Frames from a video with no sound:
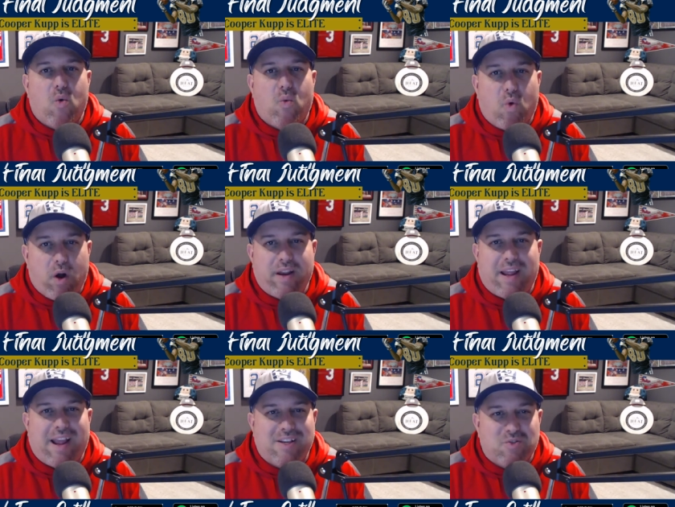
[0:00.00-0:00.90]
what
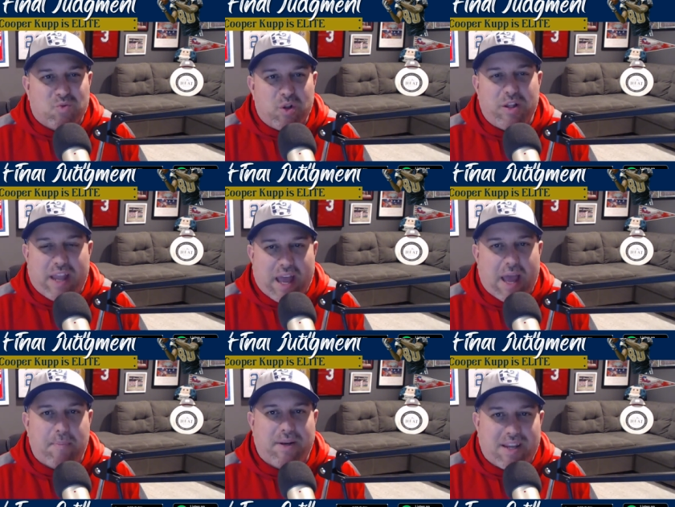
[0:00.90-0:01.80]
has really
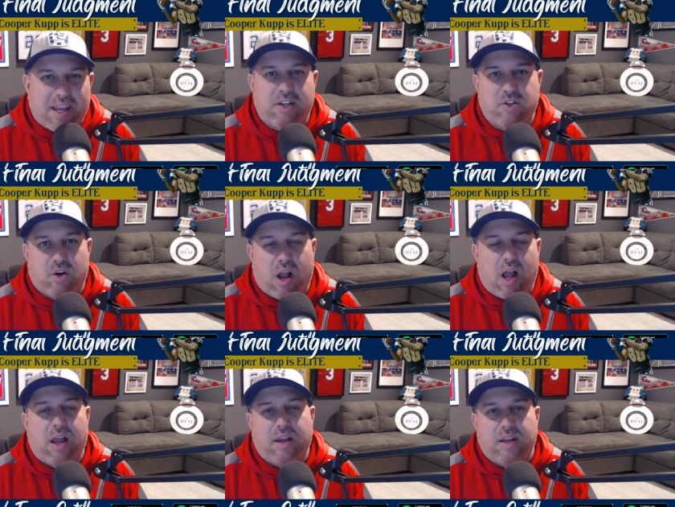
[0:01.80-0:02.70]
happened to catch our
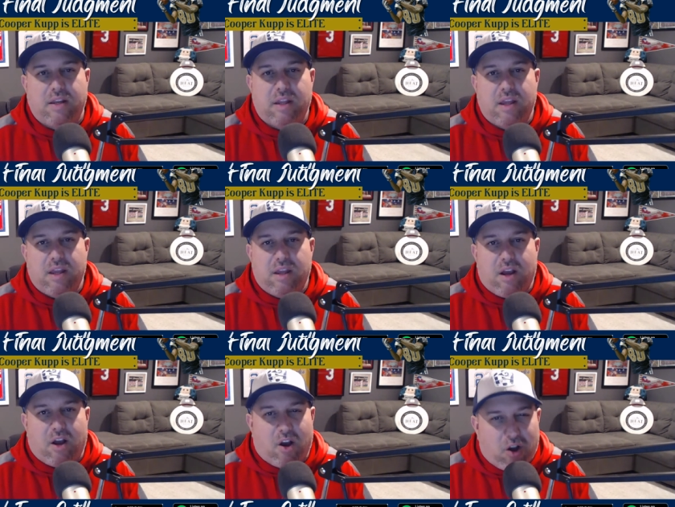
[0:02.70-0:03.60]
eye. And
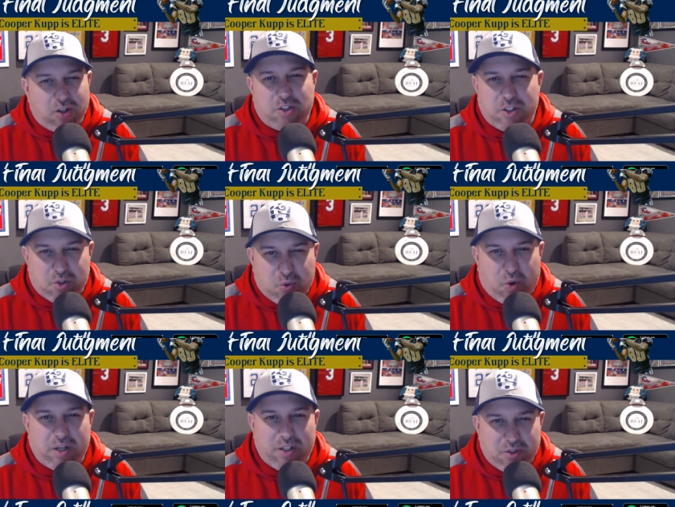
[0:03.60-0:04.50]

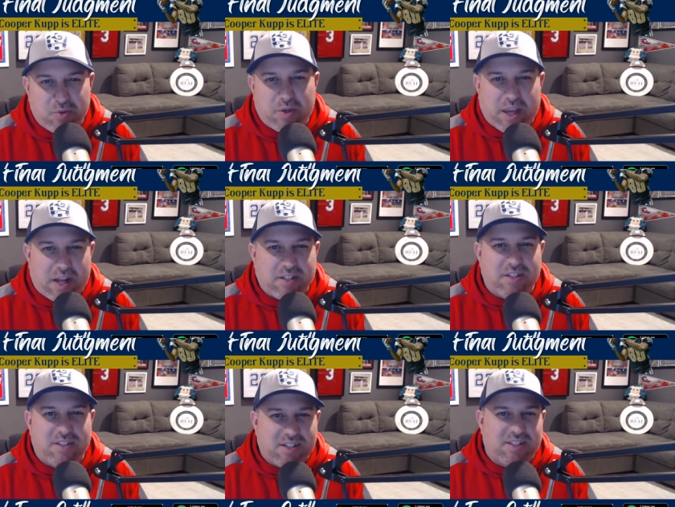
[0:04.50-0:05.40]
122
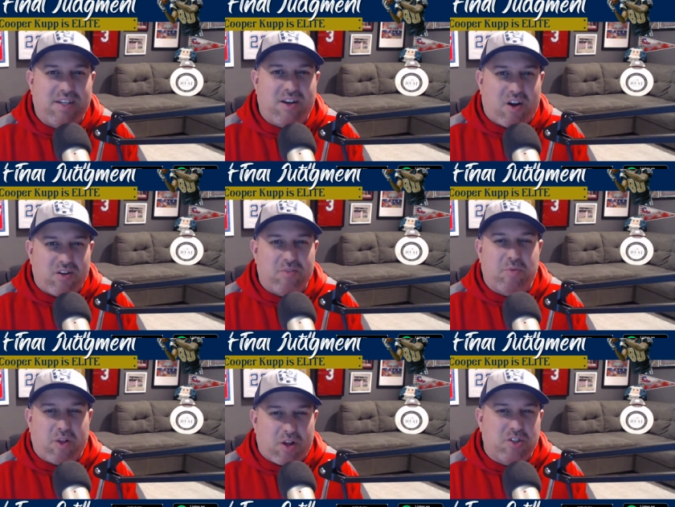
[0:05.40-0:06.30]
catches, 1,600
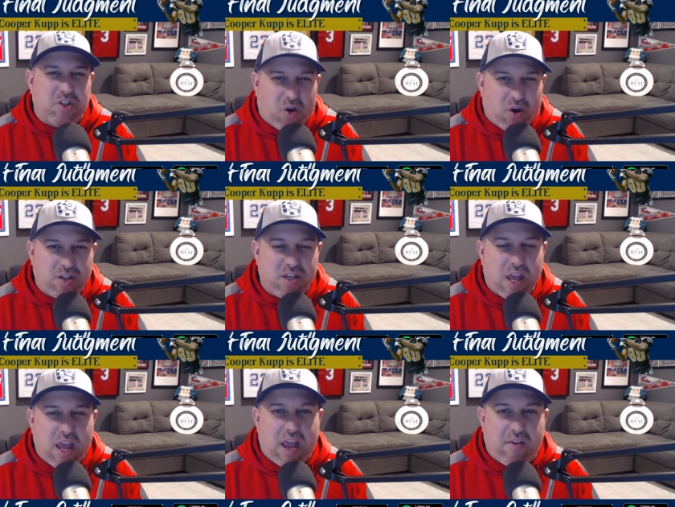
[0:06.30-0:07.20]
plus yards,
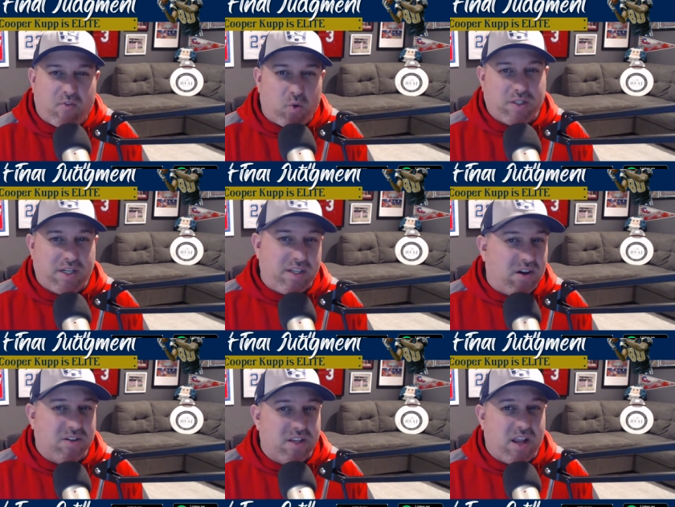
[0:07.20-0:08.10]
and 14
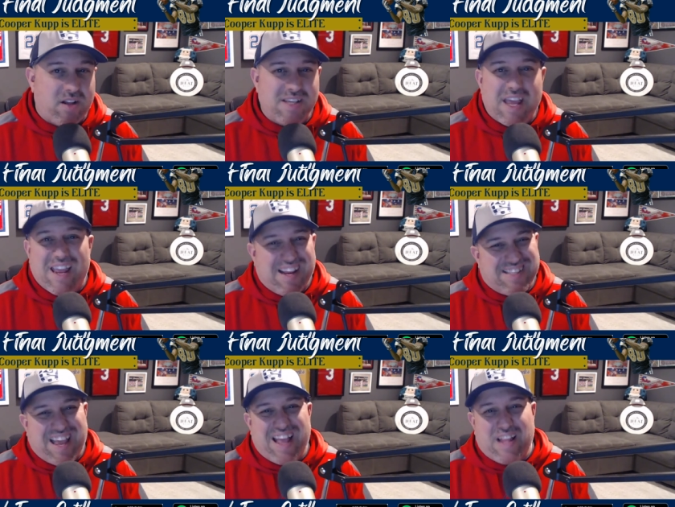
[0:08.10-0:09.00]
touchdowns. Is
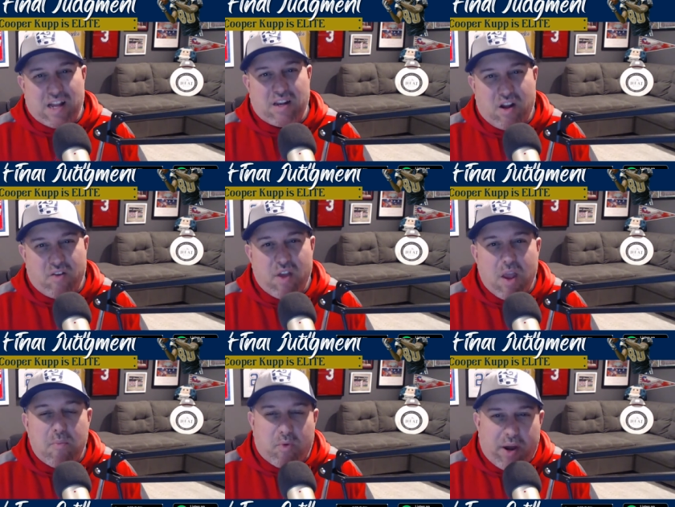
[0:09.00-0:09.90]
that not enough?
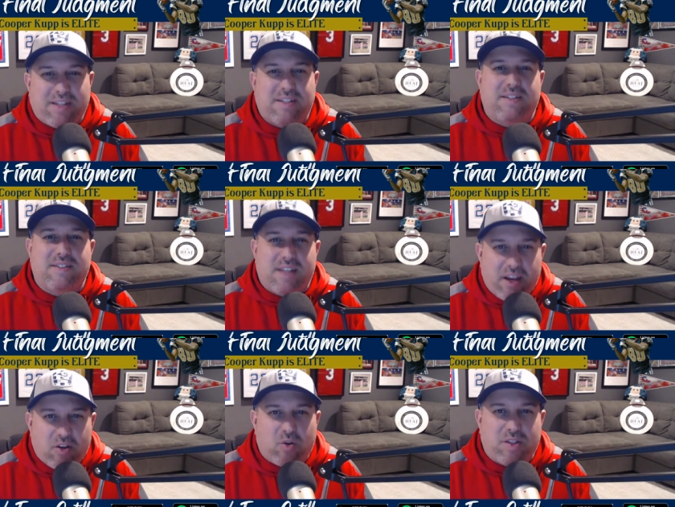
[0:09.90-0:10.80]
Breaks the
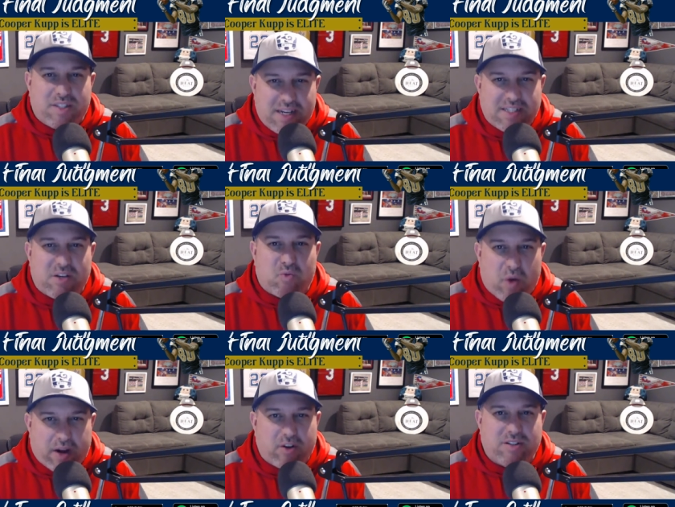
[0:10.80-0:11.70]
single season
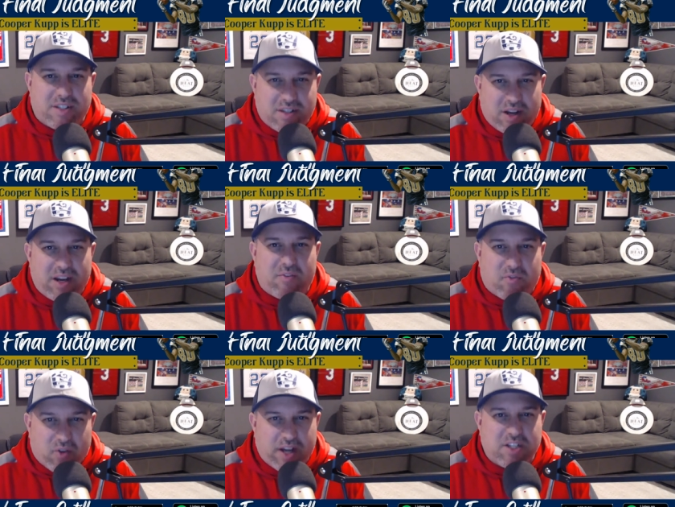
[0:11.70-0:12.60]
record tonight in
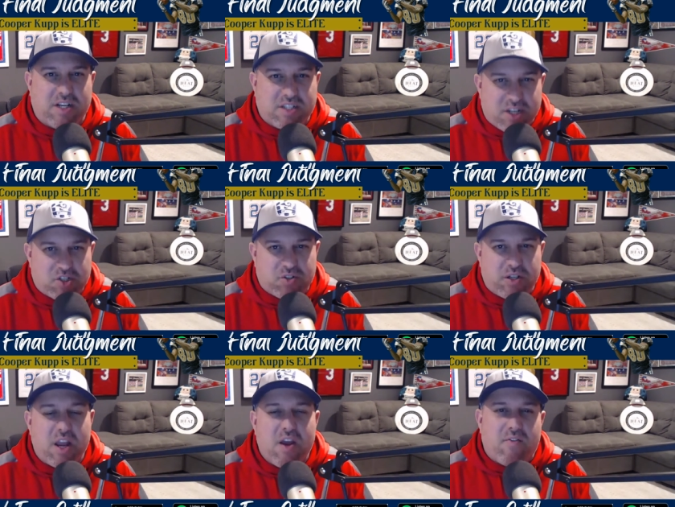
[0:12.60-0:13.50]
franchise history
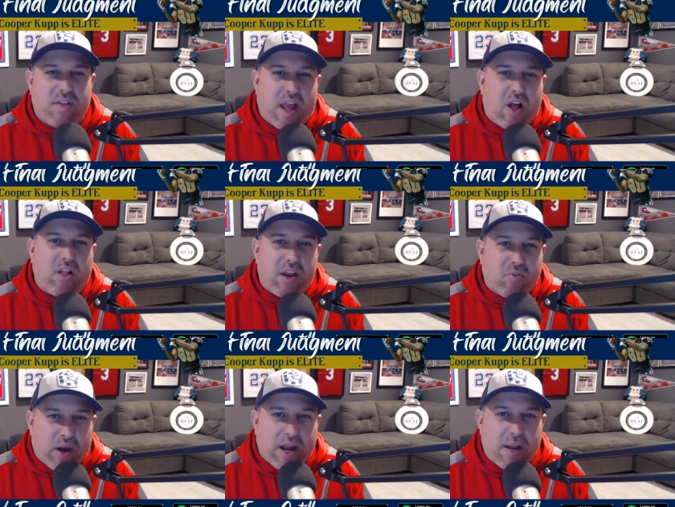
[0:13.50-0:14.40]
for the LA
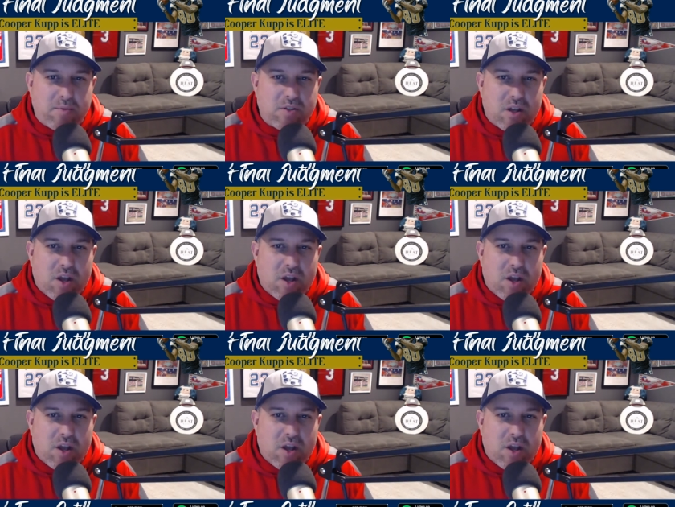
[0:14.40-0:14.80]
Rams